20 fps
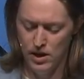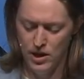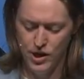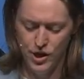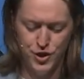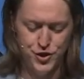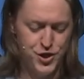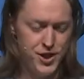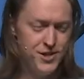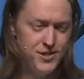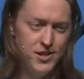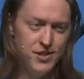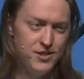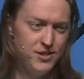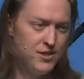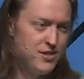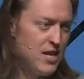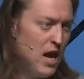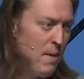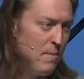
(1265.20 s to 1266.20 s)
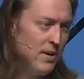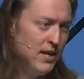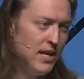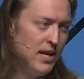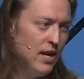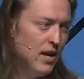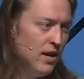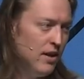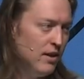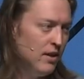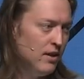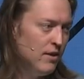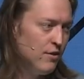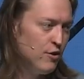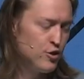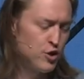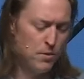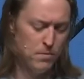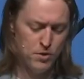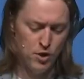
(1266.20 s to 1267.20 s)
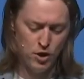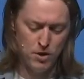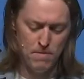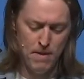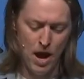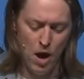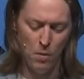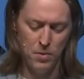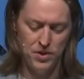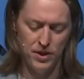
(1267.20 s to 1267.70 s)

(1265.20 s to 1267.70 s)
Jesus does not begin the Sermon on the Mount with a